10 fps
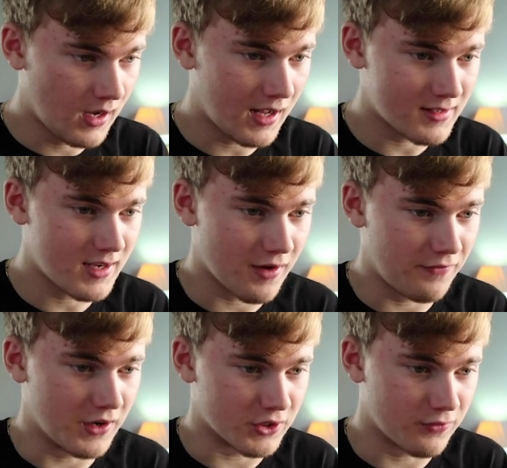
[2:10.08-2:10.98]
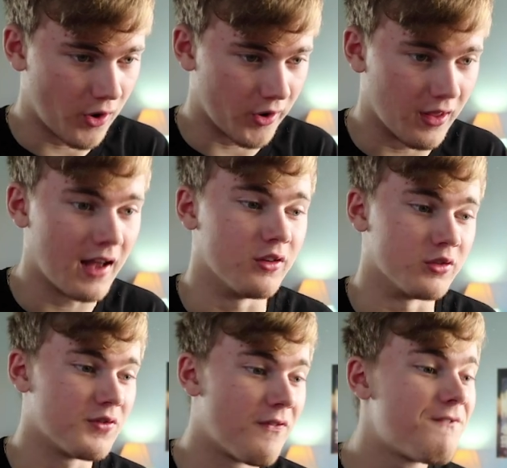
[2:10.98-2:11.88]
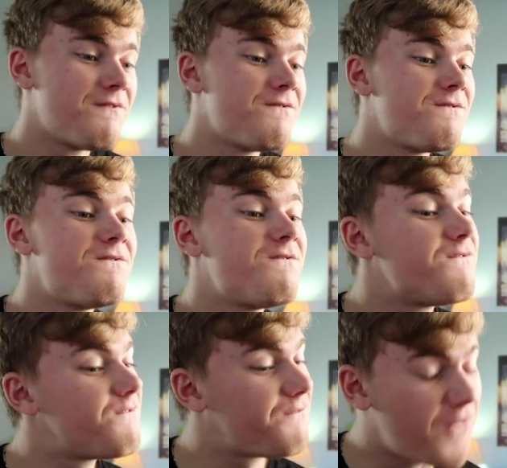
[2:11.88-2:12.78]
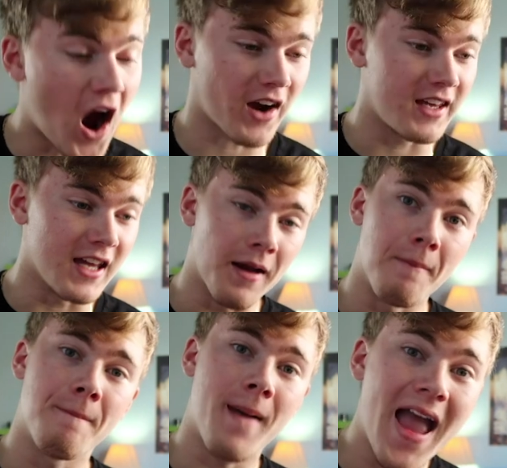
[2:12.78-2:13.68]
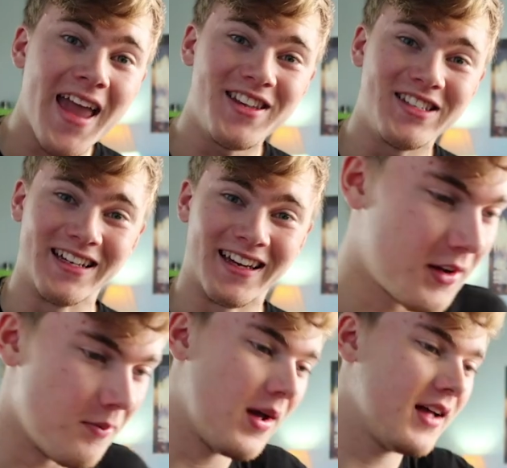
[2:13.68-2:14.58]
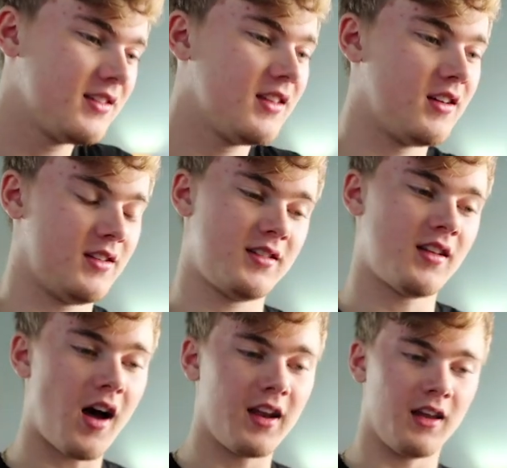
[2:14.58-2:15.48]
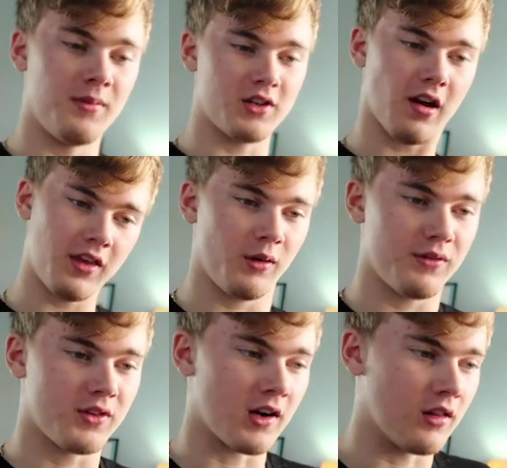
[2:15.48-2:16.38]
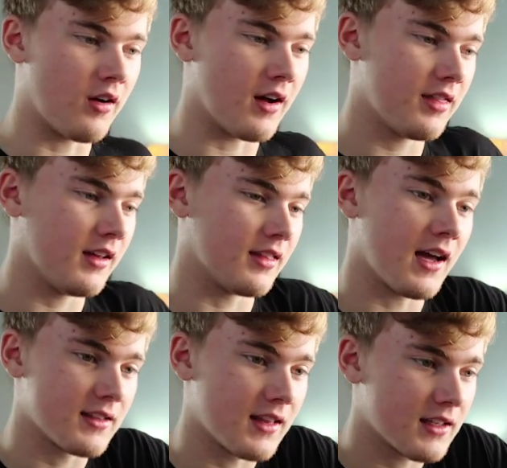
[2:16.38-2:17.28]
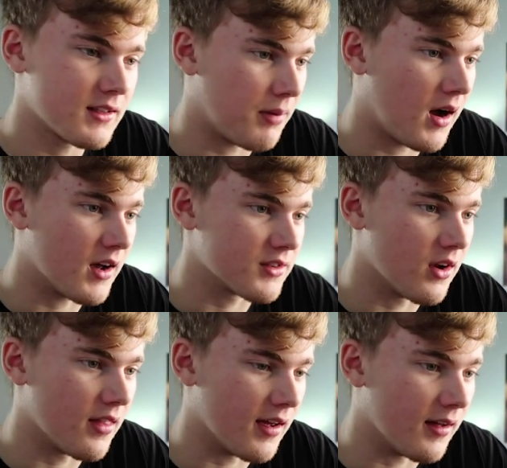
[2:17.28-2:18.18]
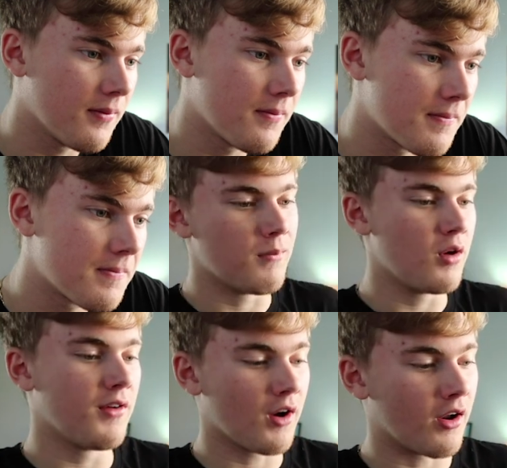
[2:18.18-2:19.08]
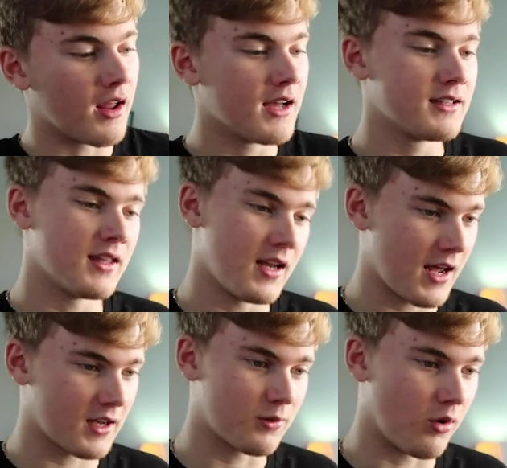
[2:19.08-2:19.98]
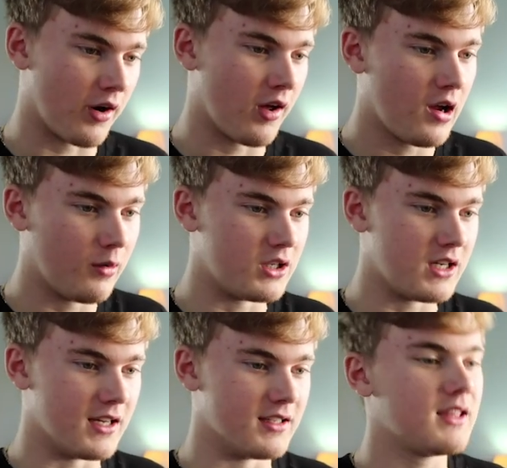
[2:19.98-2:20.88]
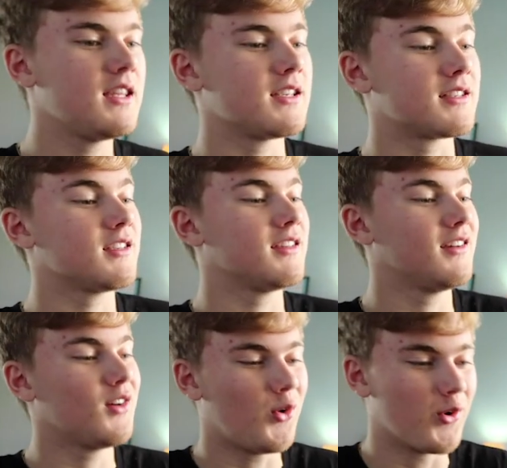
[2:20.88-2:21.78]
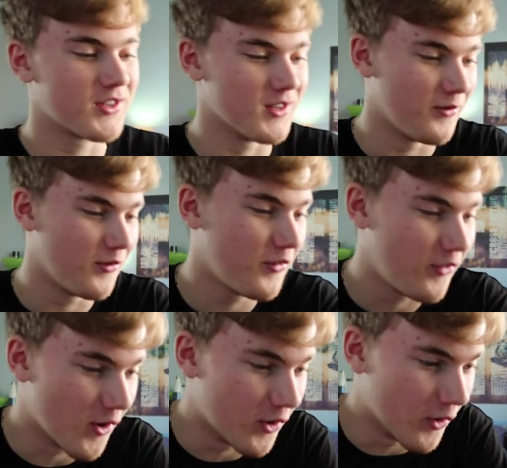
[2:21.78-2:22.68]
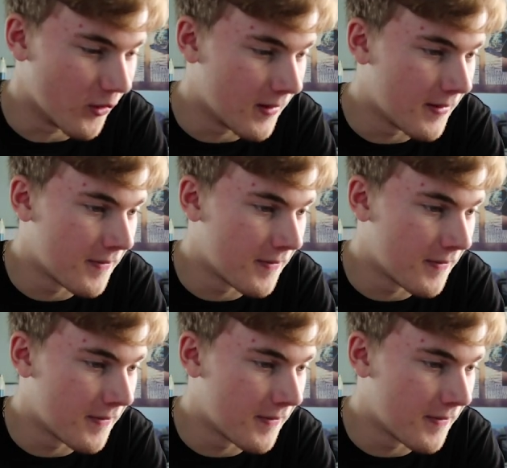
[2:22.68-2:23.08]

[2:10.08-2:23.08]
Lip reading: I'd say, a finished photo. That looks amazing. Compared to the starting image, I think we've done a lot. I think that's a pass right there. Moving on to the next one, which is this awesome photo.